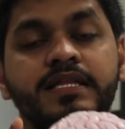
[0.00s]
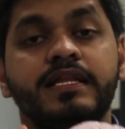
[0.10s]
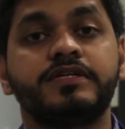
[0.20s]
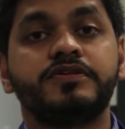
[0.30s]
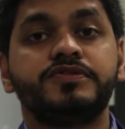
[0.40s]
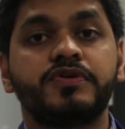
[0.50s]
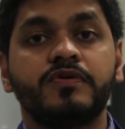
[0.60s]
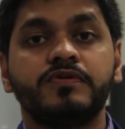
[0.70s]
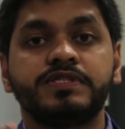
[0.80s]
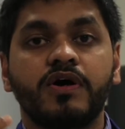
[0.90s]
that
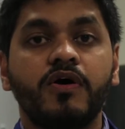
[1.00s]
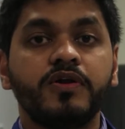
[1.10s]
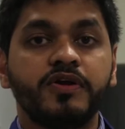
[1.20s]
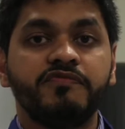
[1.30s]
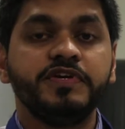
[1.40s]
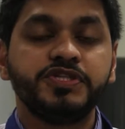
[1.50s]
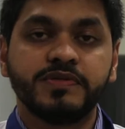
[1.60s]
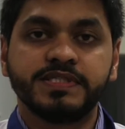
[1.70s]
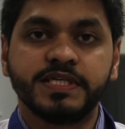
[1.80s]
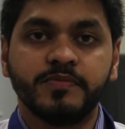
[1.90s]
controls all your
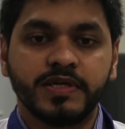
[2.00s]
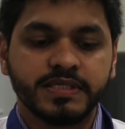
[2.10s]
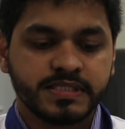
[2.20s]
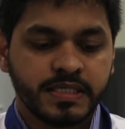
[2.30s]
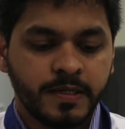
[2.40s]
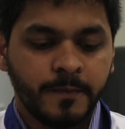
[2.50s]
visual stimulus.